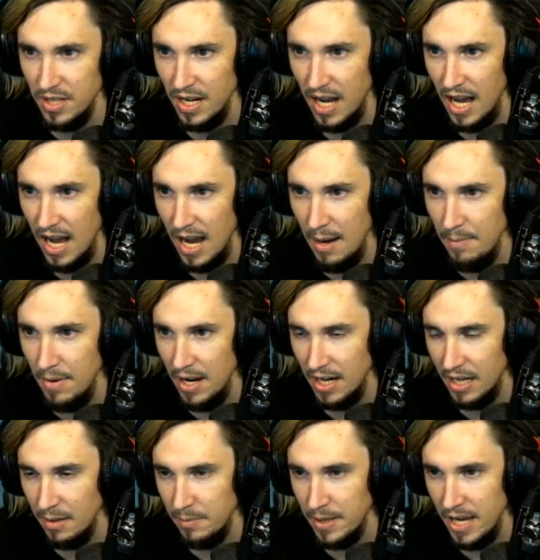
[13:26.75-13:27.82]
and I'm not
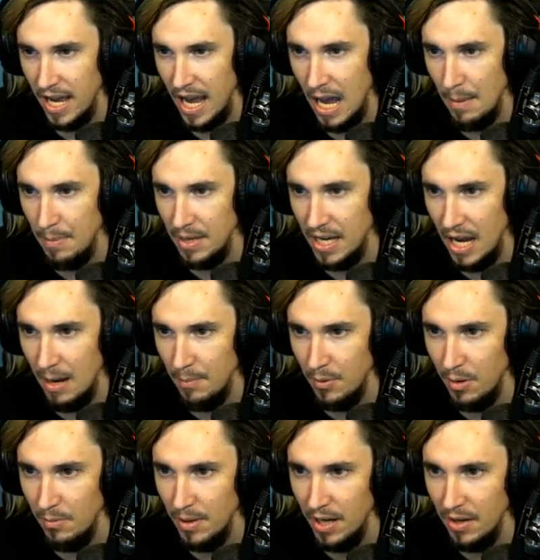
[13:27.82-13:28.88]
going to be a happy
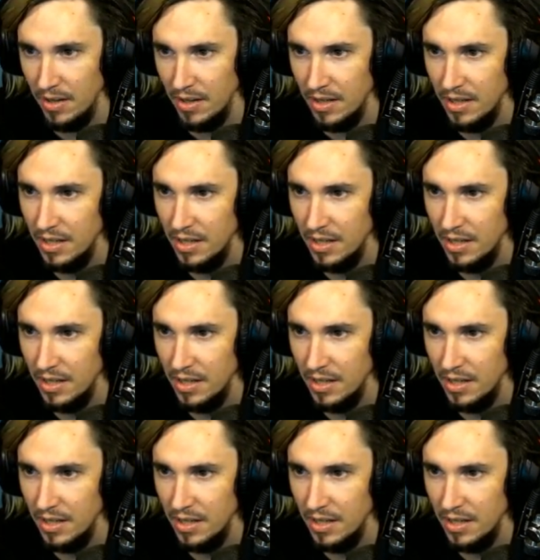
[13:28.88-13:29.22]
camper about it.